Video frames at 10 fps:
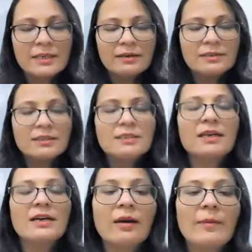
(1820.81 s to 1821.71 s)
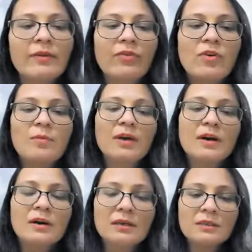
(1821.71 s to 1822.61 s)
energies are coming from
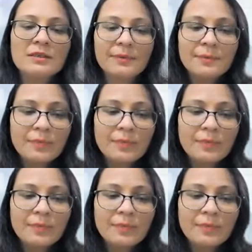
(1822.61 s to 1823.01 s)
the earth.